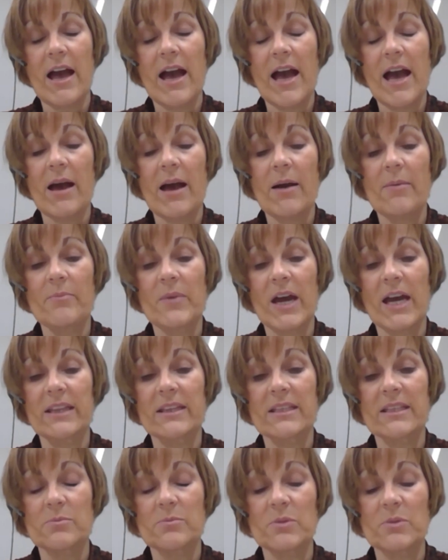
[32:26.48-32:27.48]
and
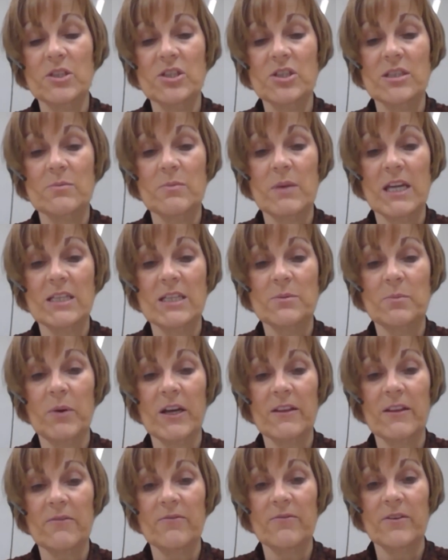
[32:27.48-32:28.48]
the submissions made
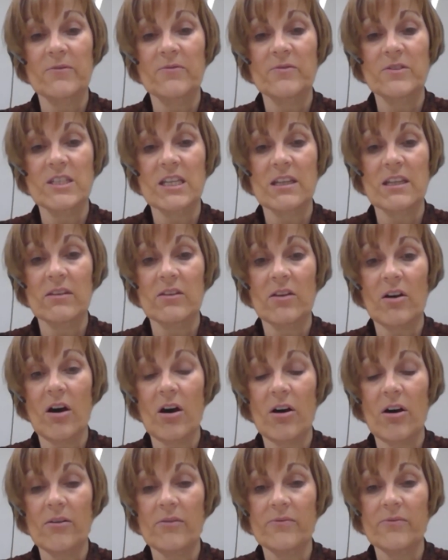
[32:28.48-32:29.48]
by the 15th
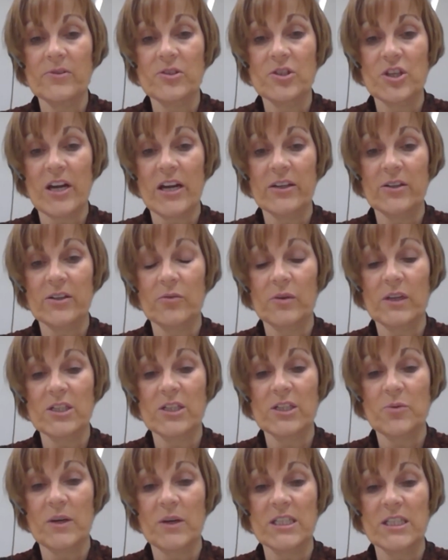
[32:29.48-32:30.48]
of January
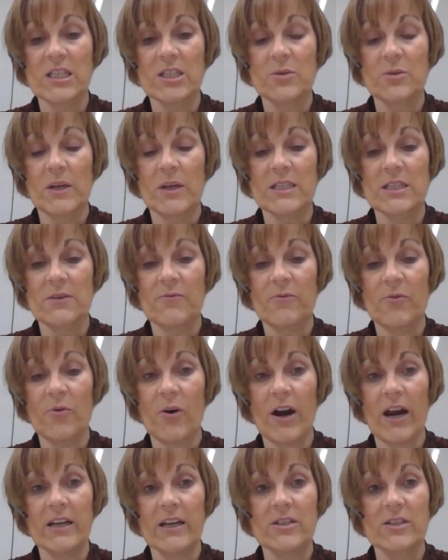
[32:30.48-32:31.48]

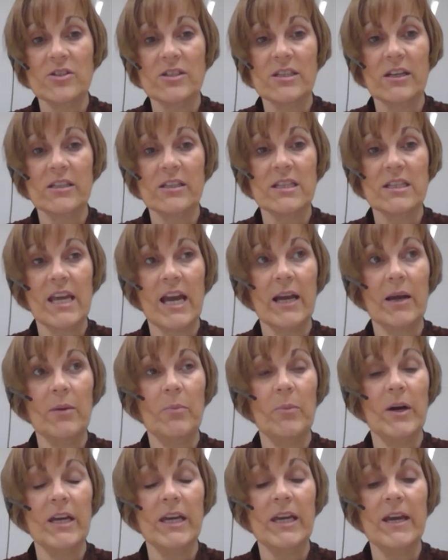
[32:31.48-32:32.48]
2024. And I'd just like to thank
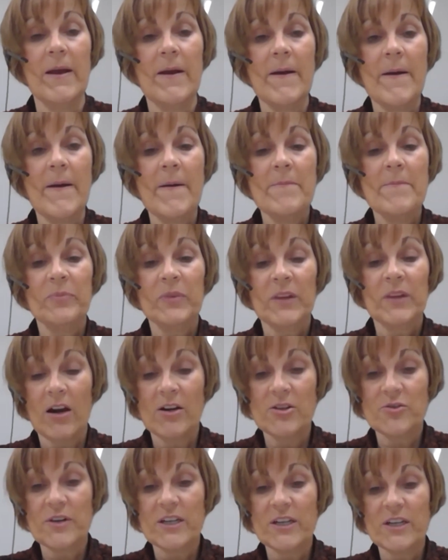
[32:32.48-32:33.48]
our
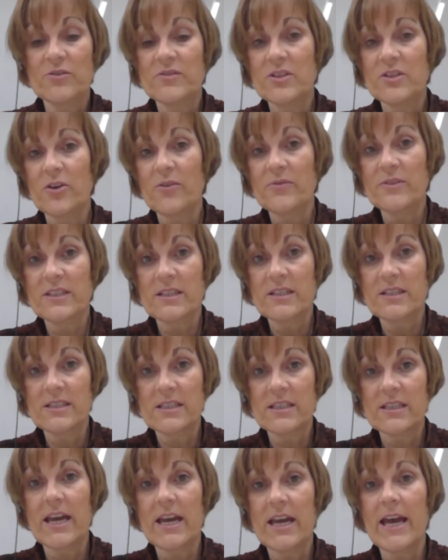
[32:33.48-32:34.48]
Director of
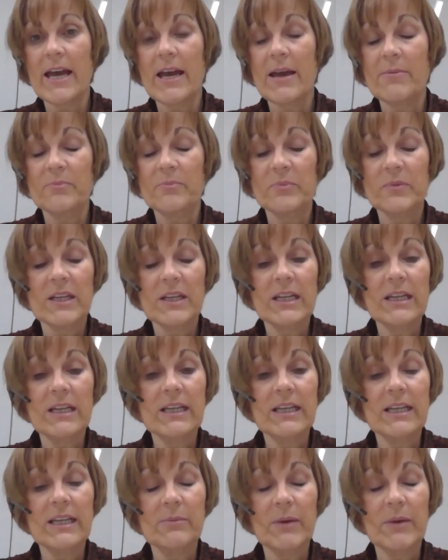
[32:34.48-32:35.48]
Services,
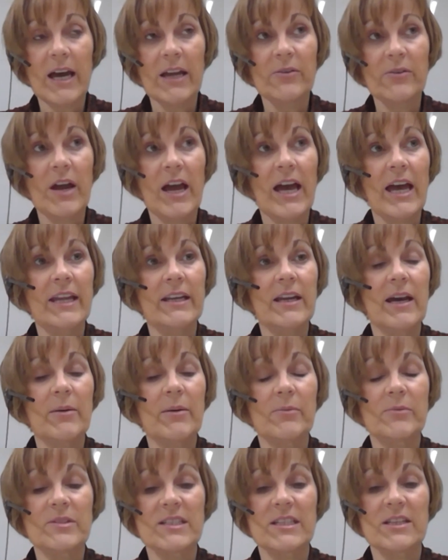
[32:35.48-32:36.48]
Liam Hanrahan,
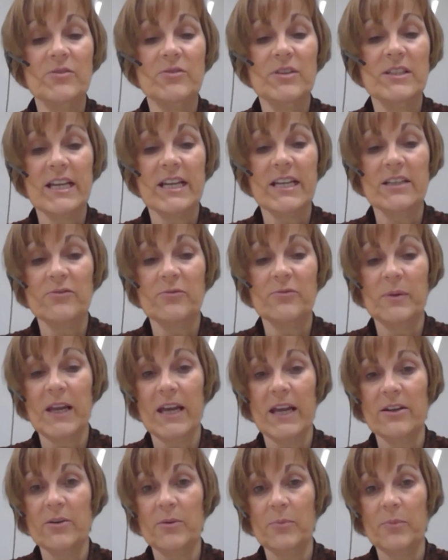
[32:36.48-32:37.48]
and Senior Executive
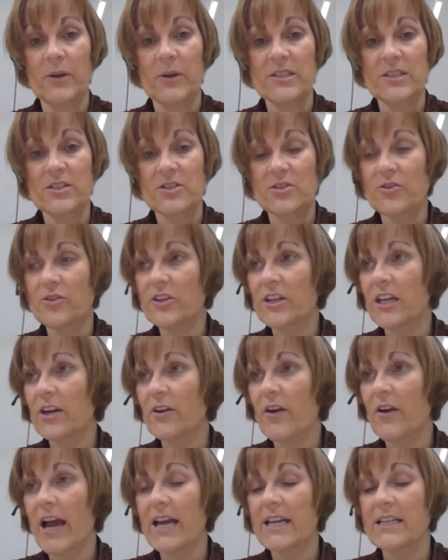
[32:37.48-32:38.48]
Planner Brendan Dunn
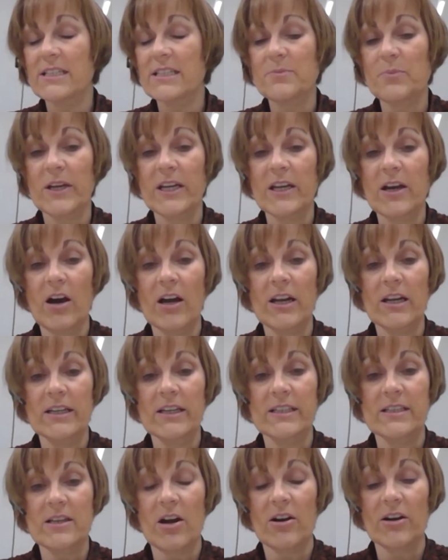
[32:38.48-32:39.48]
here, and
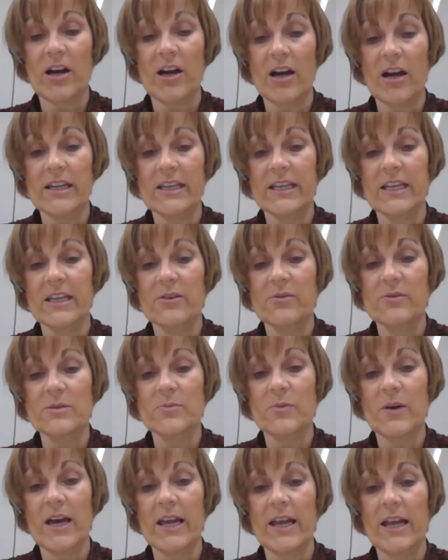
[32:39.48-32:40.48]
our colleague here as
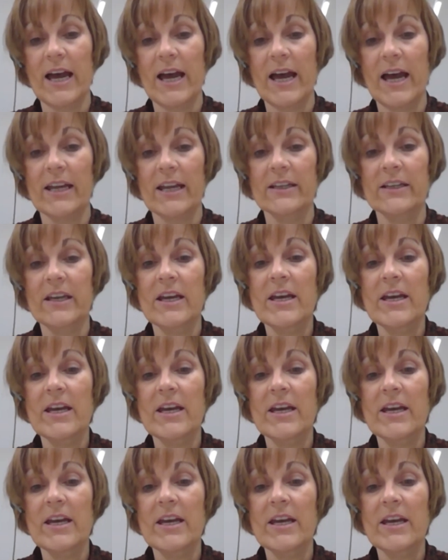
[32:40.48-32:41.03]
well, and